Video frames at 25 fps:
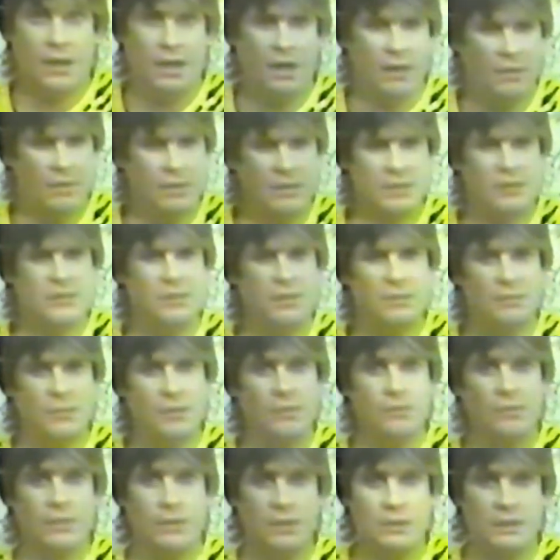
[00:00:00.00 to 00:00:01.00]
I wish
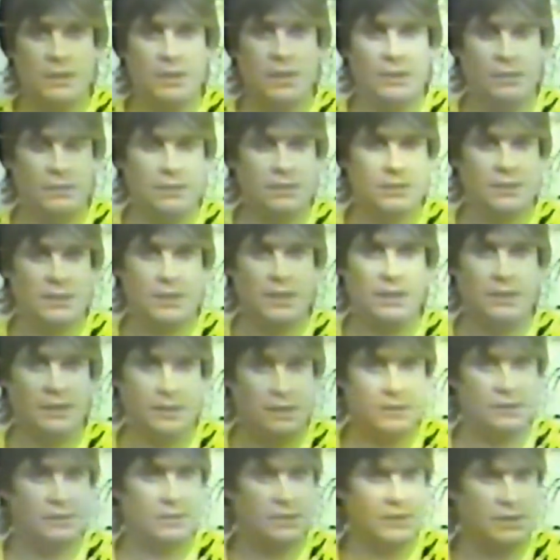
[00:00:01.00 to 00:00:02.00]
someone one day would say,
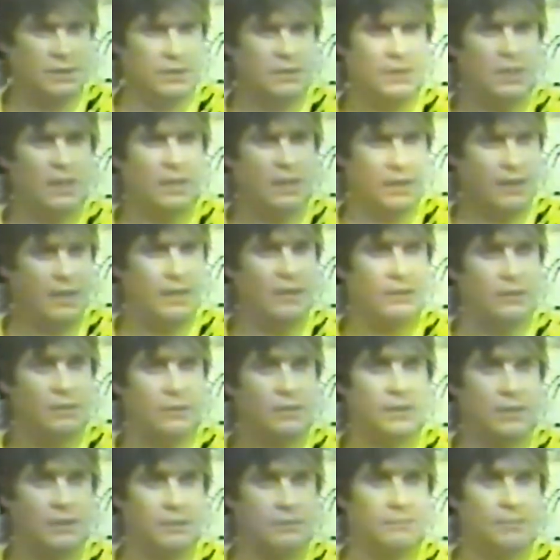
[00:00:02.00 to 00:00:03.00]
listen, this guy ain't
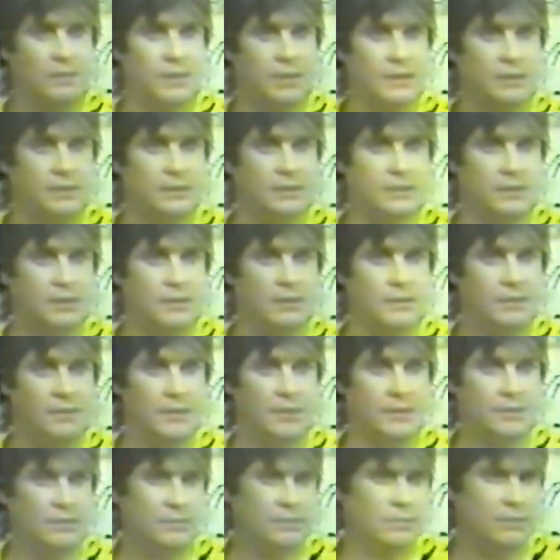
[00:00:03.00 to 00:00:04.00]
all that bad, you know. I
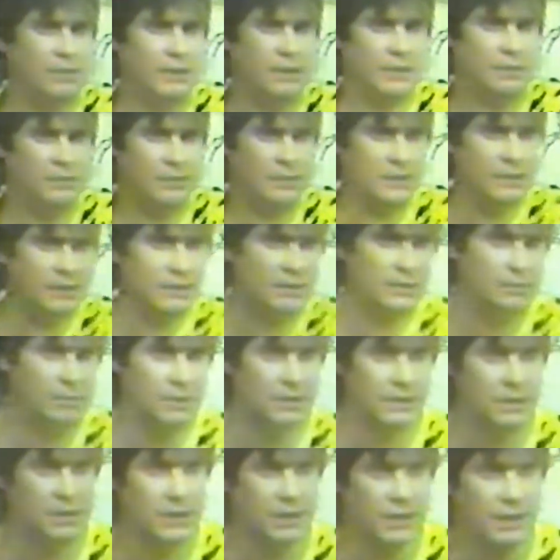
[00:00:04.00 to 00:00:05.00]
mean, what, what,
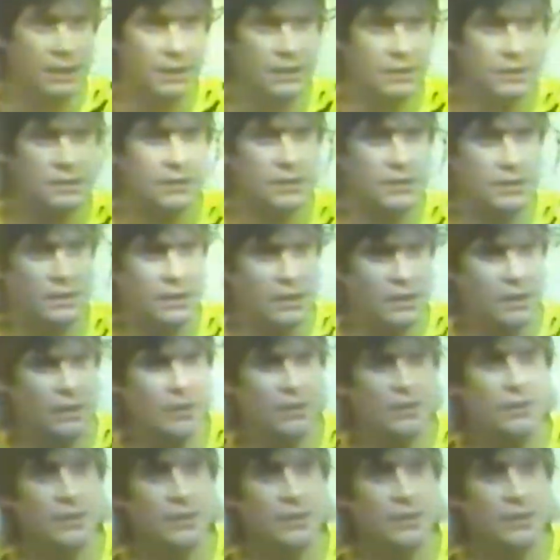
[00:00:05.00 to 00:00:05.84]
what the hell's the deal,